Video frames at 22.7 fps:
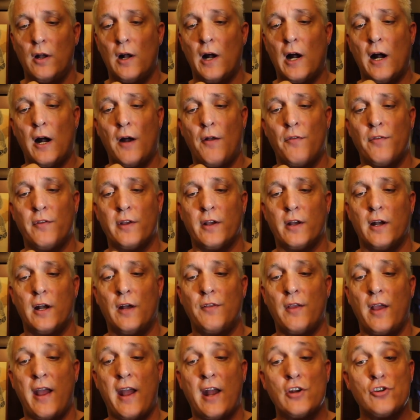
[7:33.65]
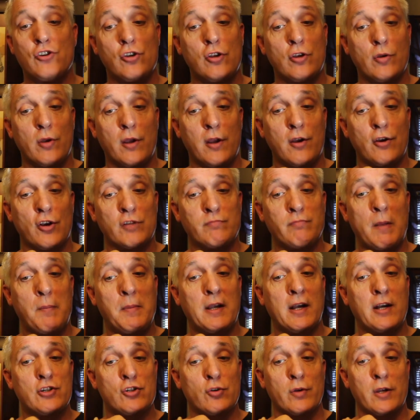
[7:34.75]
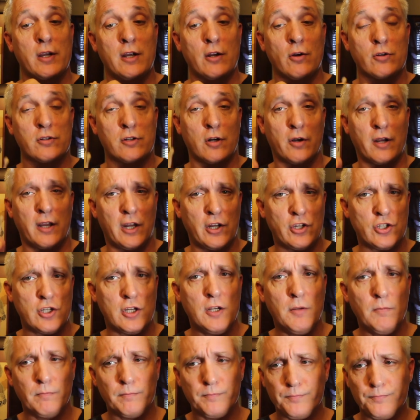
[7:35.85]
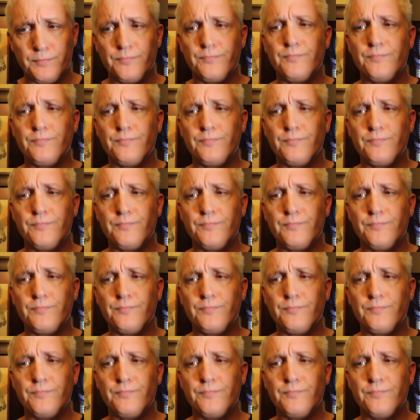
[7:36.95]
on the edge of your ears, maybe because your ears are itchy,